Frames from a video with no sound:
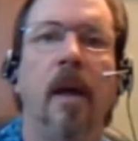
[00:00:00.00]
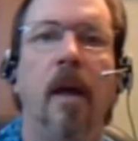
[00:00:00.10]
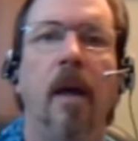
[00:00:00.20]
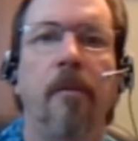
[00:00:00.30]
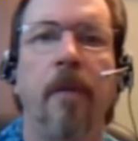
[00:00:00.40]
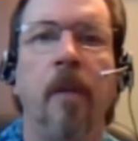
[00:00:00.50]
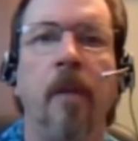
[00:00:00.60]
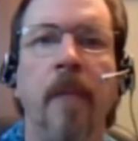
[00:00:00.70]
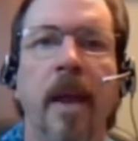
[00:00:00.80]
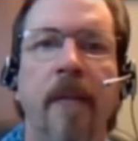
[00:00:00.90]
from
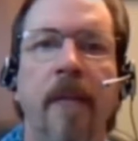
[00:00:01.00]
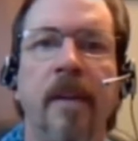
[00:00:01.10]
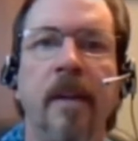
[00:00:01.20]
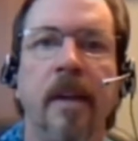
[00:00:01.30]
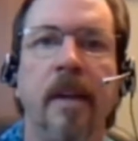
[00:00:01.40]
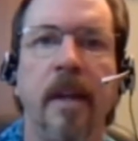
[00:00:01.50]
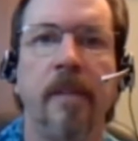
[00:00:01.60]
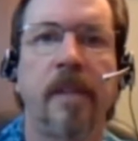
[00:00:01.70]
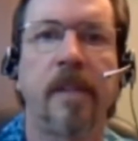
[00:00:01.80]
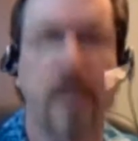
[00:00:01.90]
Heaven
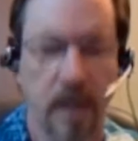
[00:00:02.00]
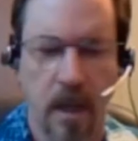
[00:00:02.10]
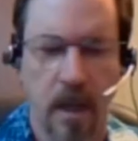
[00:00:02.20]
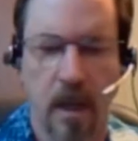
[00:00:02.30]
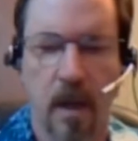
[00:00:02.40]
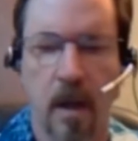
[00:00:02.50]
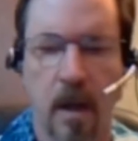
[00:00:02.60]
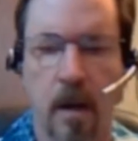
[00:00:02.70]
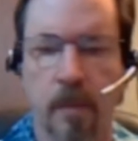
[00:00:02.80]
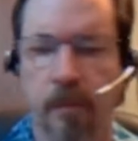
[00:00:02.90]
Gifts.
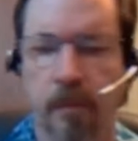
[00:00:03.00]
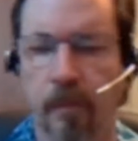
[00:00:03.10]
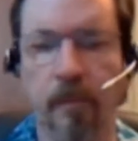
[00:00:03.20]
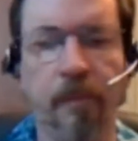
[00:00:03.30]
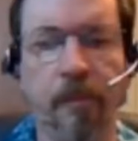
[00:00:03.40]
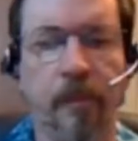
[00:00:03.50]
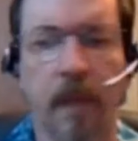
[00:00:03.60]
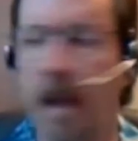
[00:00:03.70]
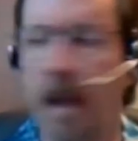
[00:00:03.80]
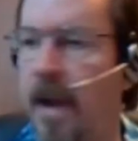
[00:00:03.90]
I
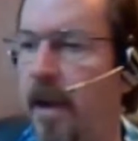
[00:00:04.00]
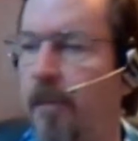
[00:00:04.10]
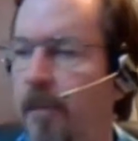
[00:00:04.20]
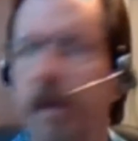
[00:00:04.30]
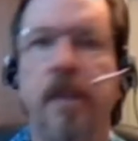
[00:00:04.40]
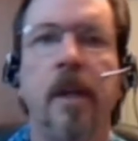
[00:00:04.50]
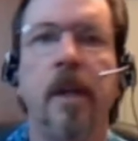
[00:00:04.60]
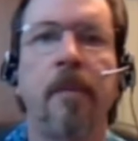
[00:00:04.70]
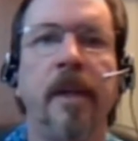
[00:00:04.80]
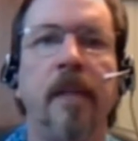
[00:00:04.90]
have been chomping
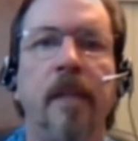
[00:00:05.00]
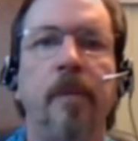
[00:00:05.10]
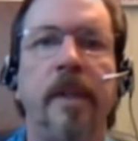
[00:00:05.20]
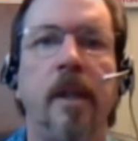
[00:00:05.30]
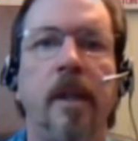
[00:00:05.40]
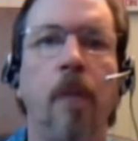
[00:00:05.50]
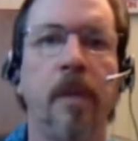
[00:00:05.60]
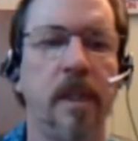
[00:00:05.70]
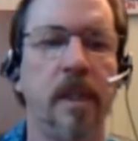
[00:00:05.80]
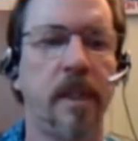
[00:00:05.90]
at the bit to open
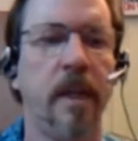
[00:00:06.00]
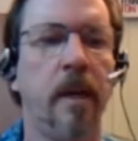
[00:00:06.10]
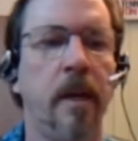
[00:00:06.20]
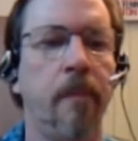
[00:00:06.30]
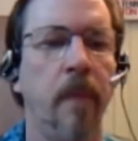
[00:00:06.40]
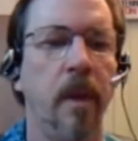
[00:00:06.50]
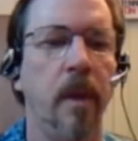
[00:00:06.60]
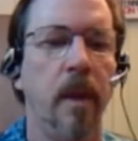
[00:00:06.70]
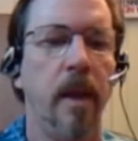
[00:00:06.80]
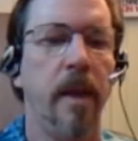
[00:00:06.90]
this thing up.
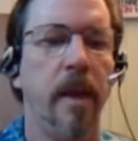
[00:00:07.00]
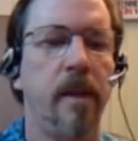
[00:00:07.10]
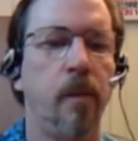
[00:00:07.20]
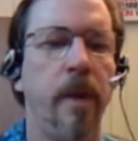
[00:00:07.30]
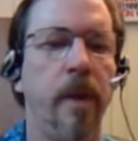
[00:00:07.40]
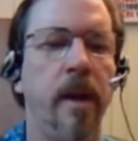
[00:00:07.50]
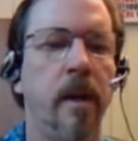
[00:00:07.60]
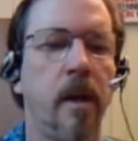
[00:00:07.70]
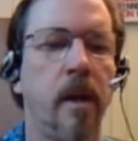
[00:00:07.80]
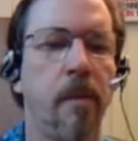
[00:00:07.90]
Had to wait on a
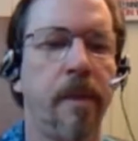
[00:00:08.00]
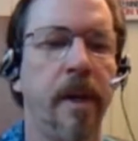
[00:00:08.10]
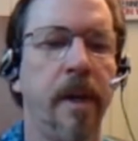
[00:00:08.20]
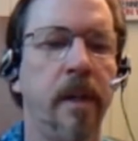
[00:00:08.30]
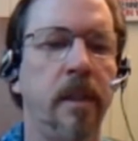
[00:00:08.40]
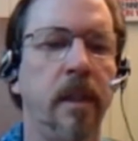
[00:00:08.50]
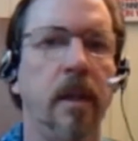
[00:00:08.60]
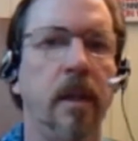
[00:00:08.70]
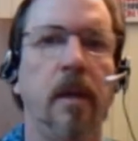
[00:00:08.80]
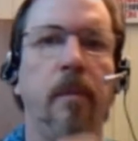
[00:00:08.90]
couple things,
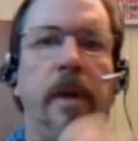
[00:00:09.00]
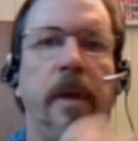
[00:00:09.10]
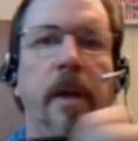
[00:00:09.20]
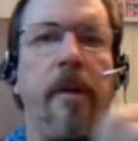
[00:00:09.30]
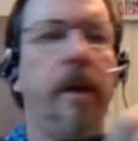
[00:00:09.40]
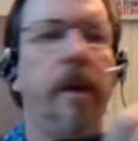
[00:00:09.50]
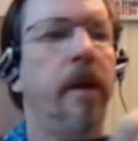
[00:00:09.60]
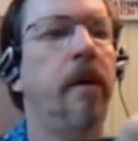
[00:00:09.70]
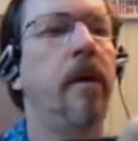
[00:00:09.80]
but here I go.